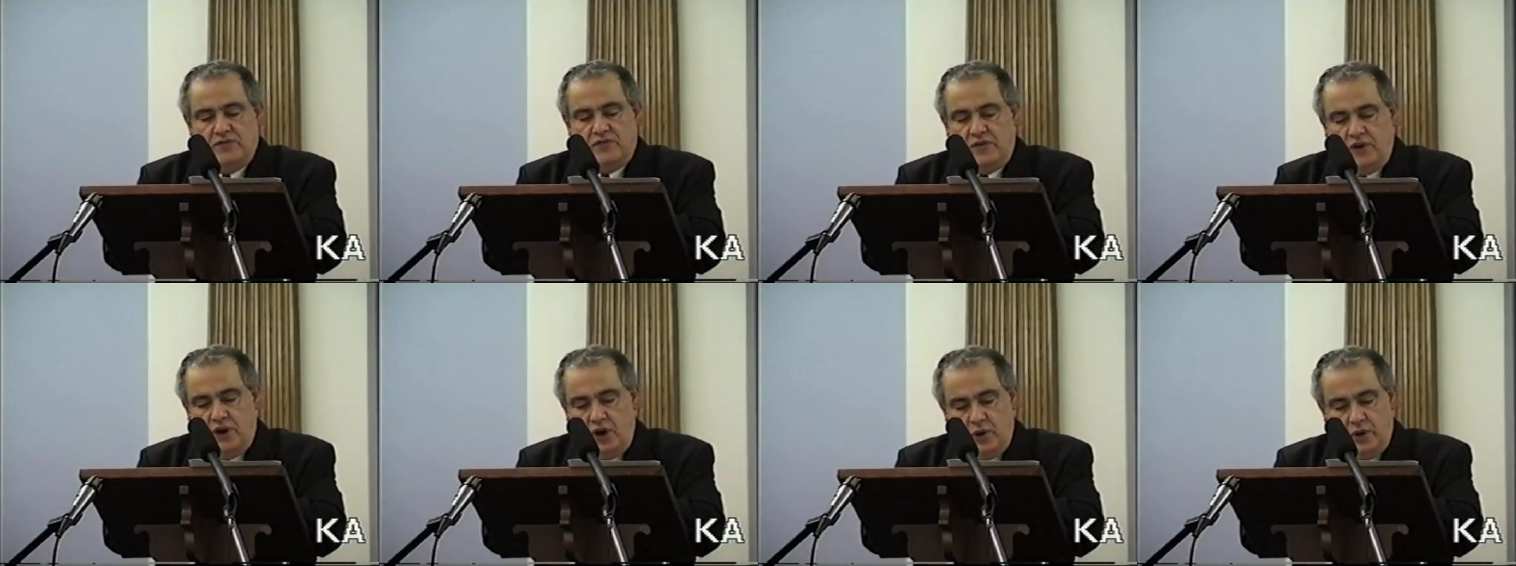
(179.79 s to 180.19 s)

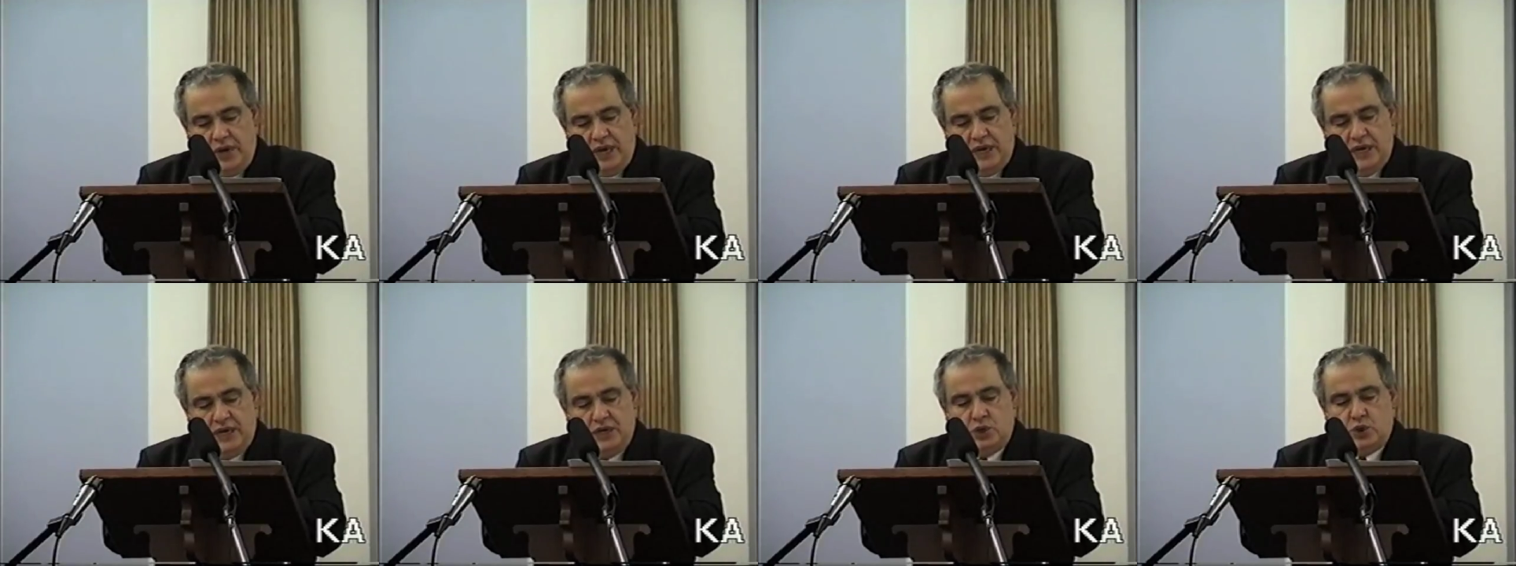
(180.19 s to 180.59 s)

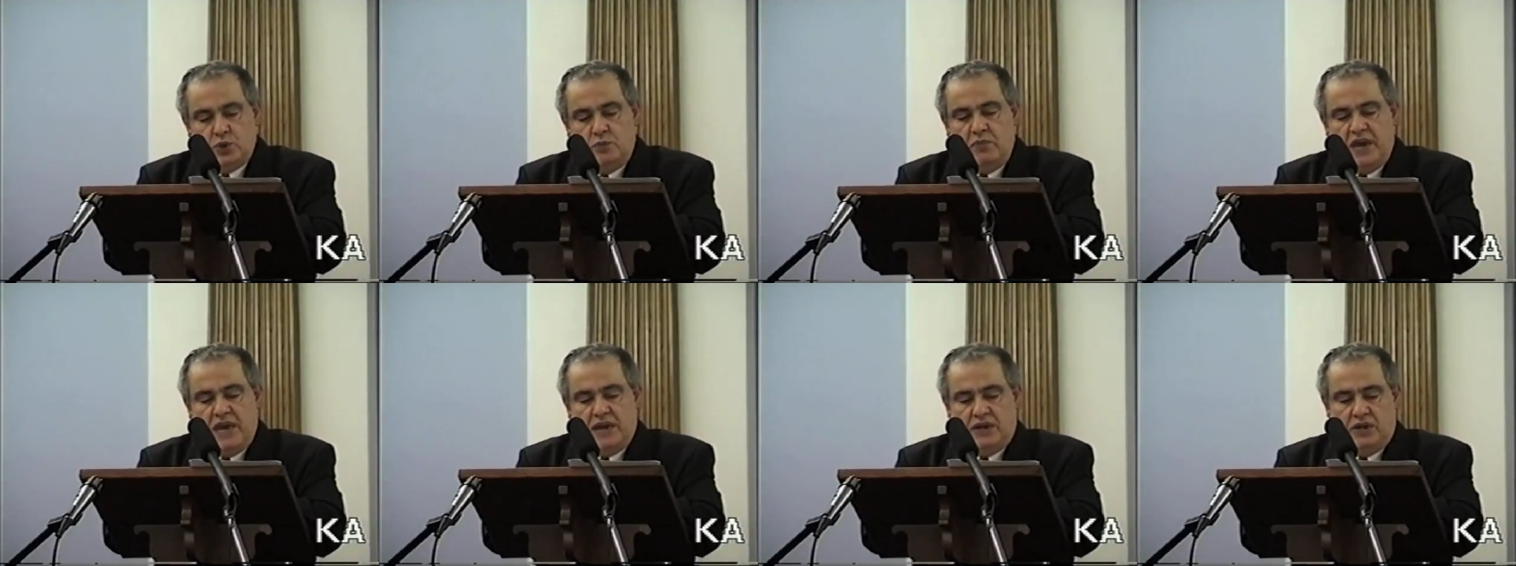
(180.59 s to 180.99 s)
flowing into
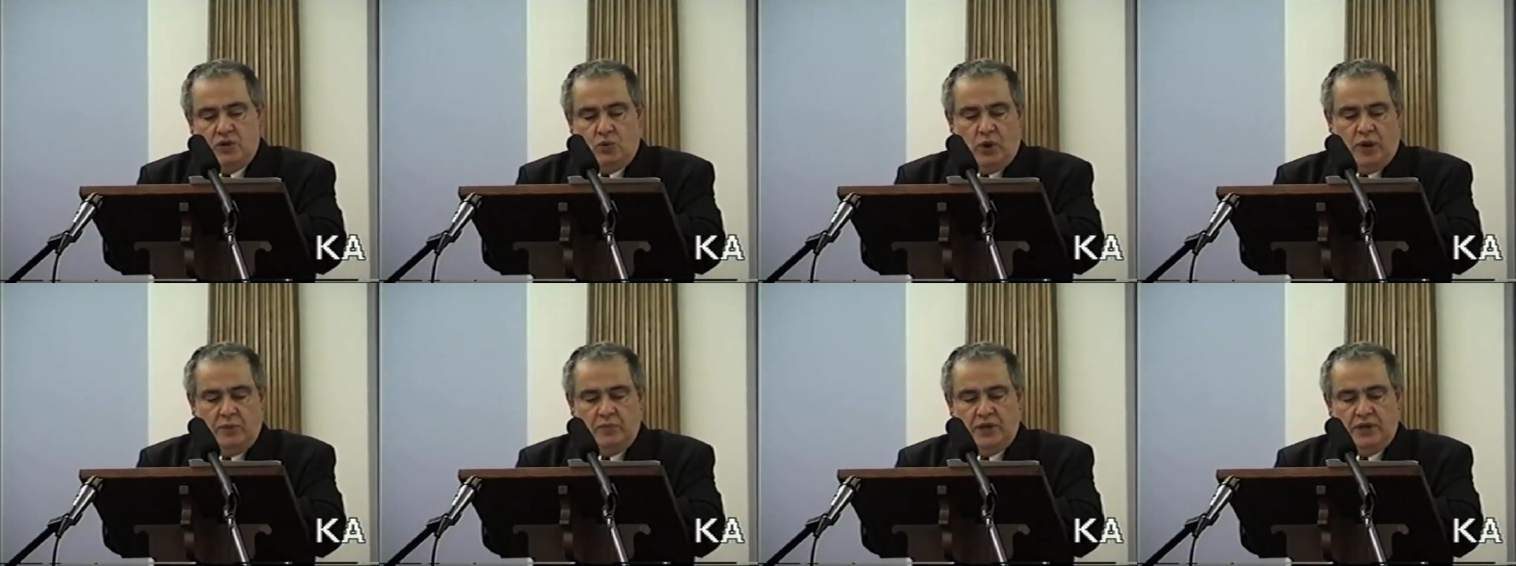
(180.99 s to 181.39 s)
men
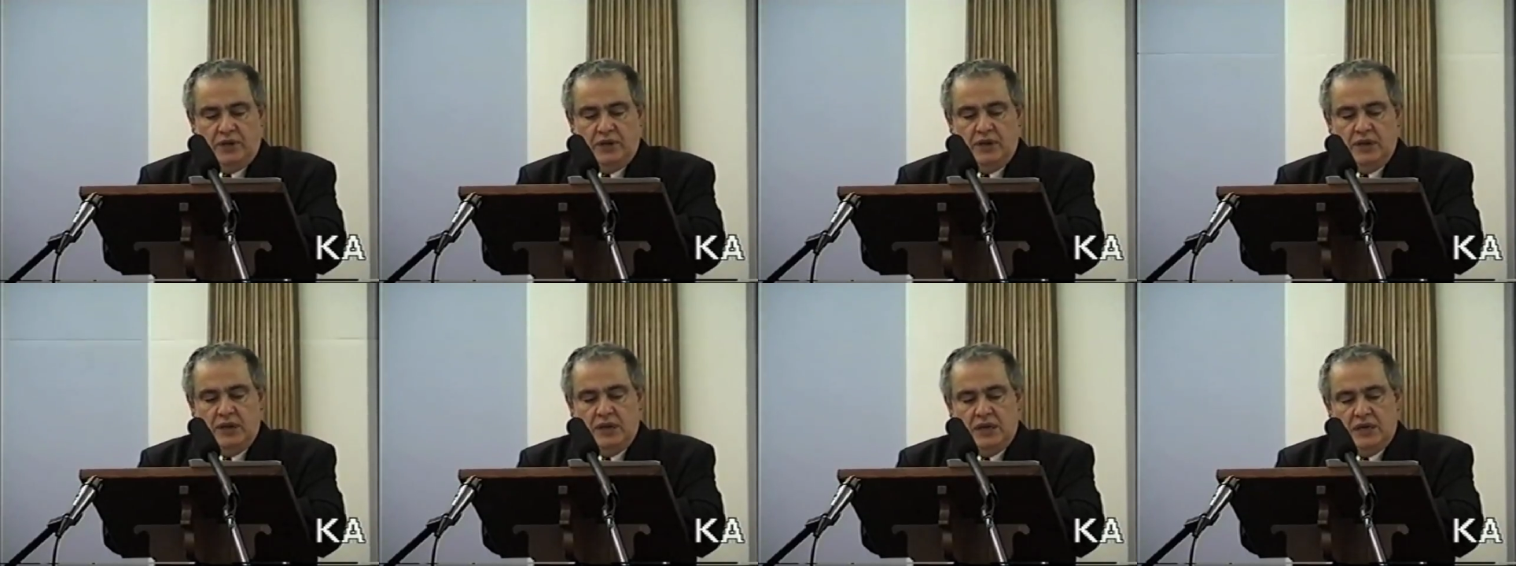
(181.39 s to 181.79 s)
and
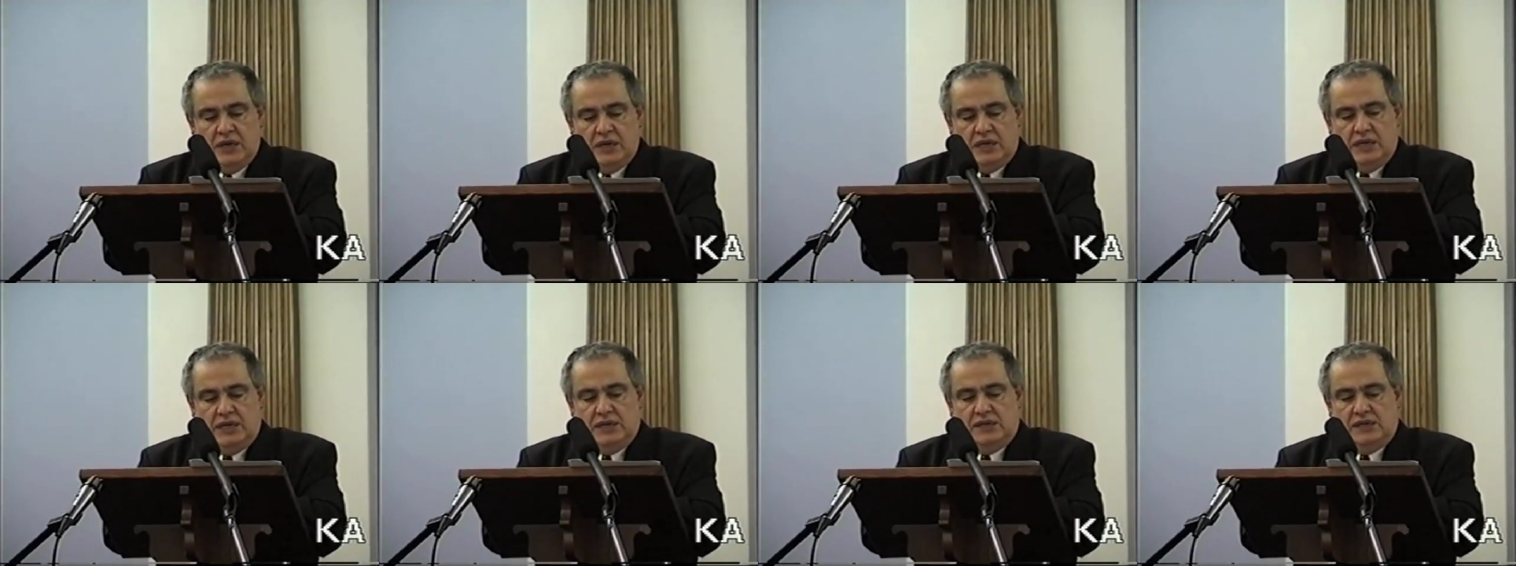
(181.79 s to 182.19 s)
women
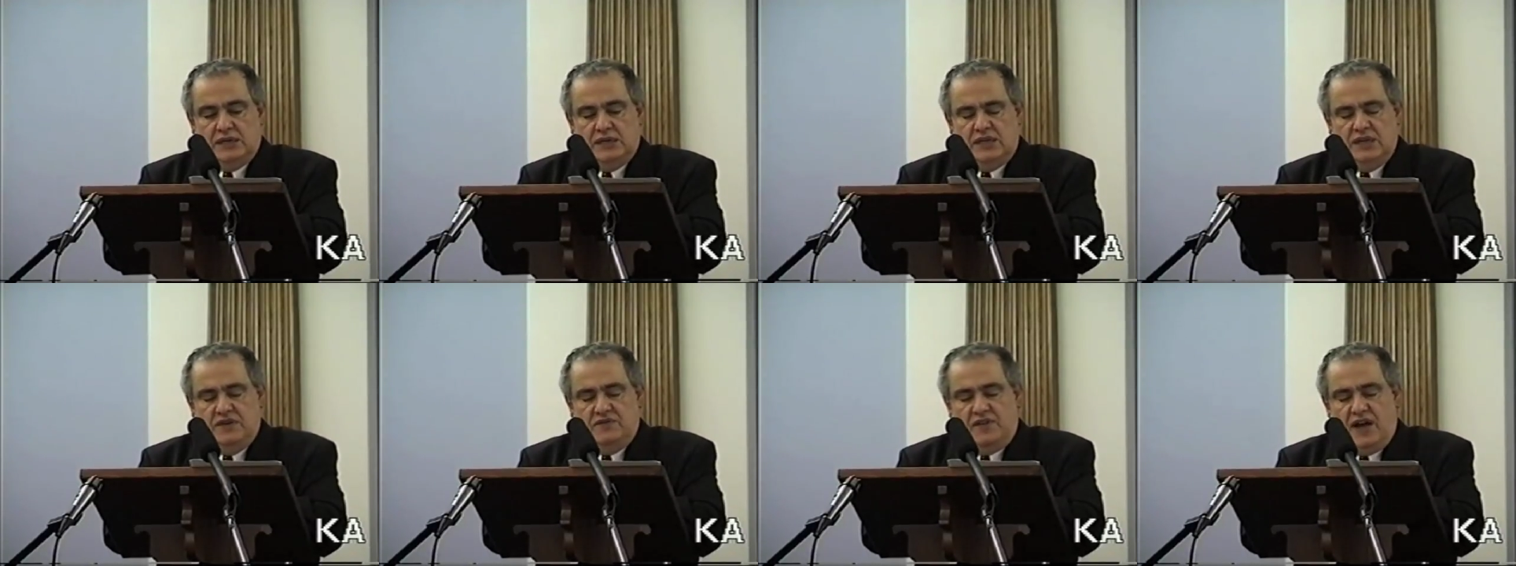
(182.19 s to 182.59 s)
is
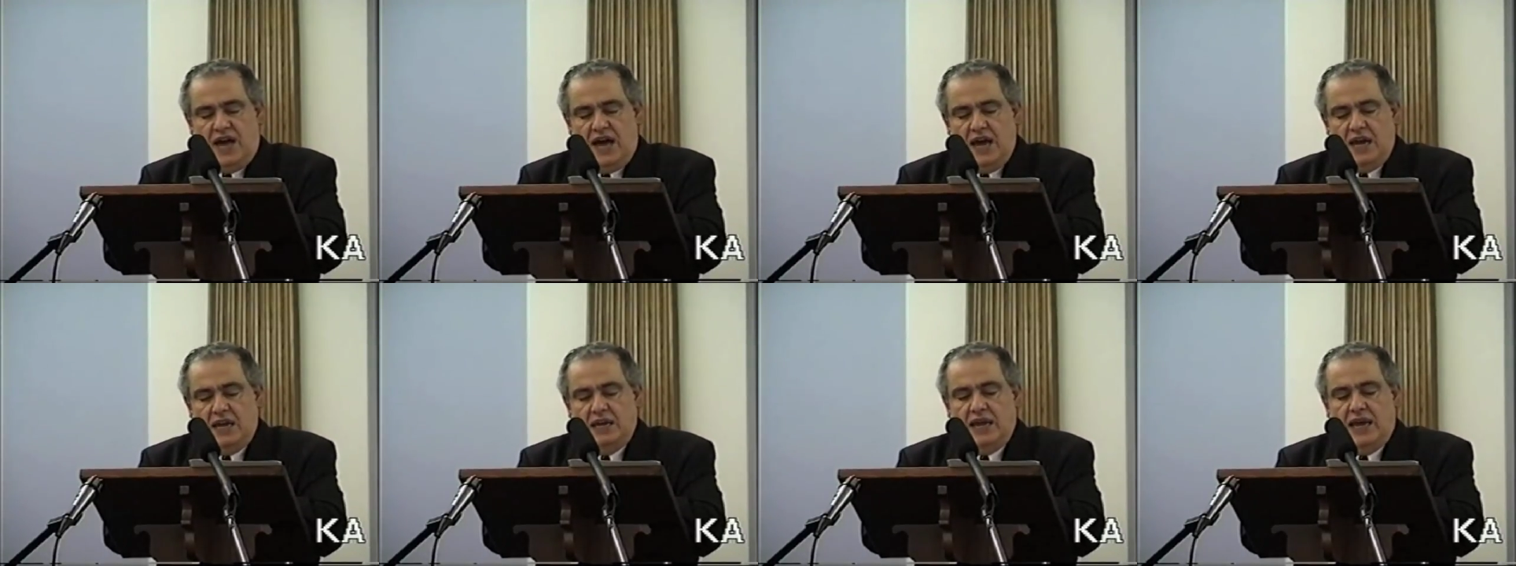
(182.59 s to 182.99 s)
the
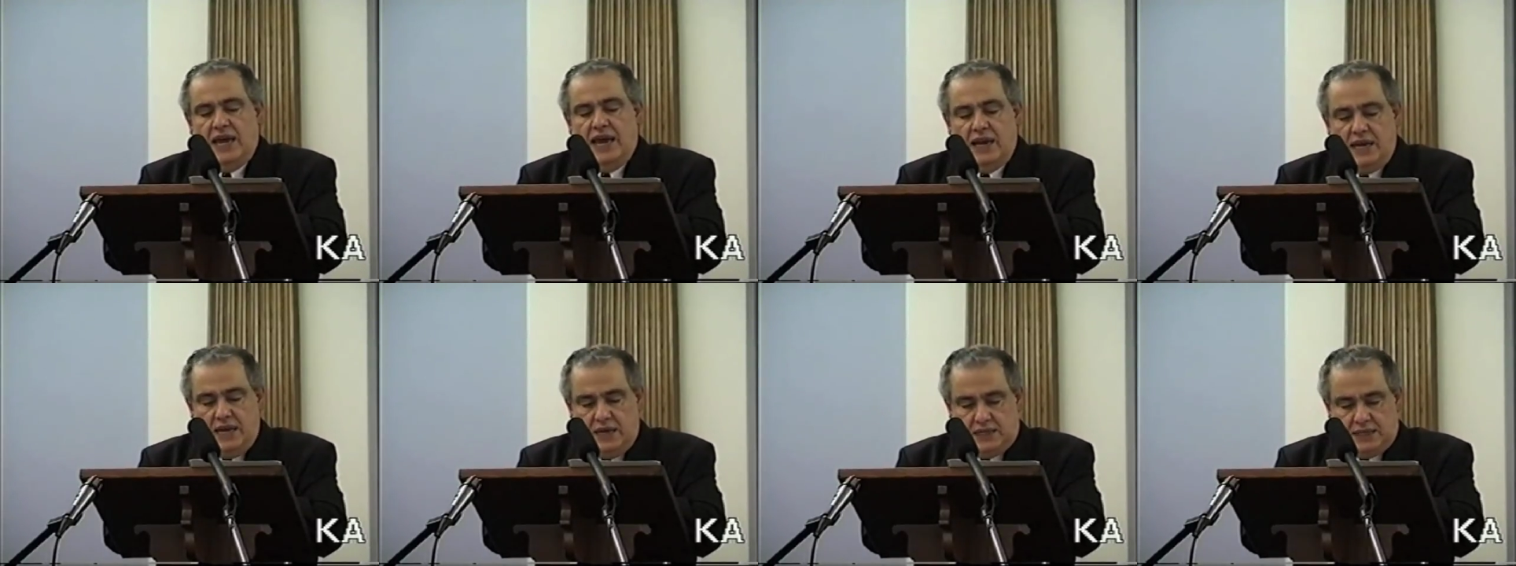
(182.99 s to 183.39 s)
divine
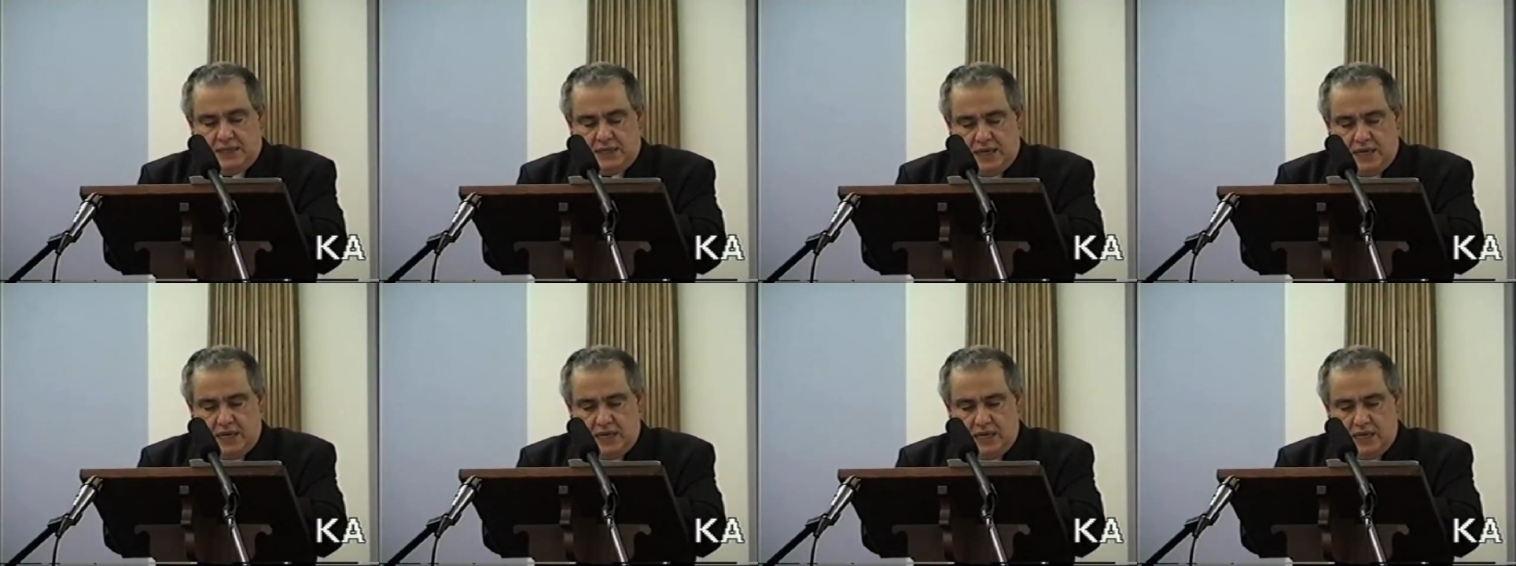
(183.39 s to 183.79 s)

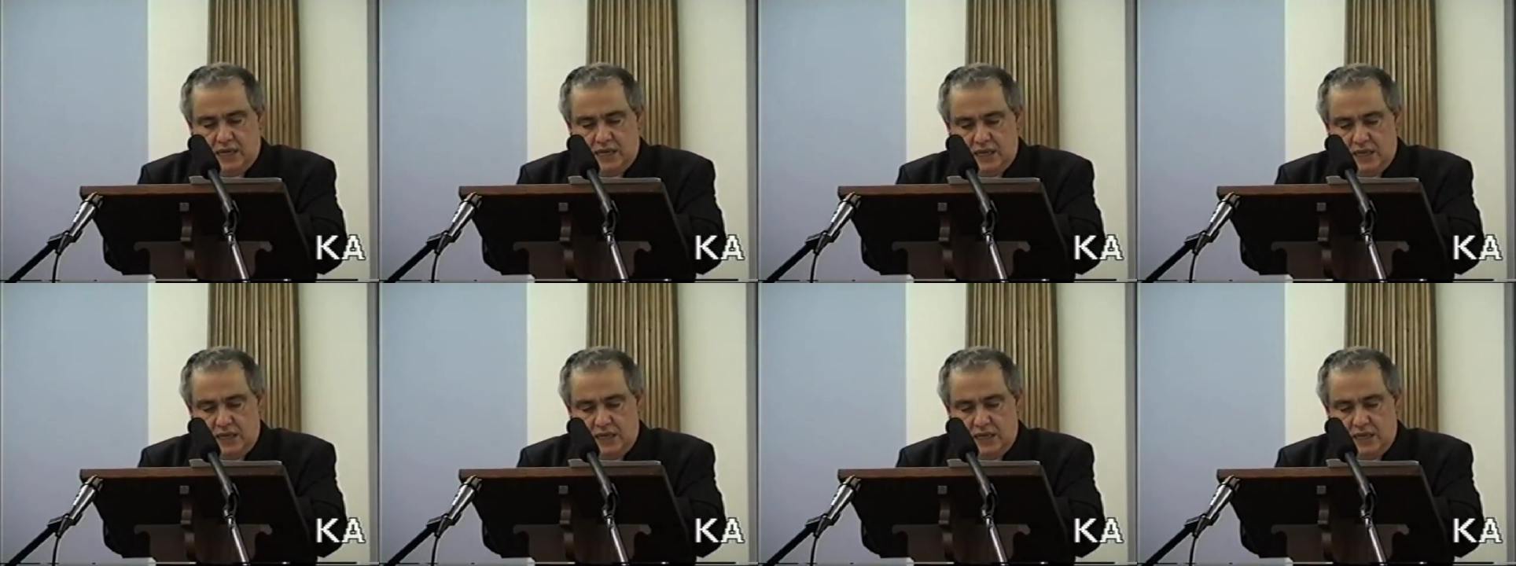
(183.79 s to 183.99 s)
elixir,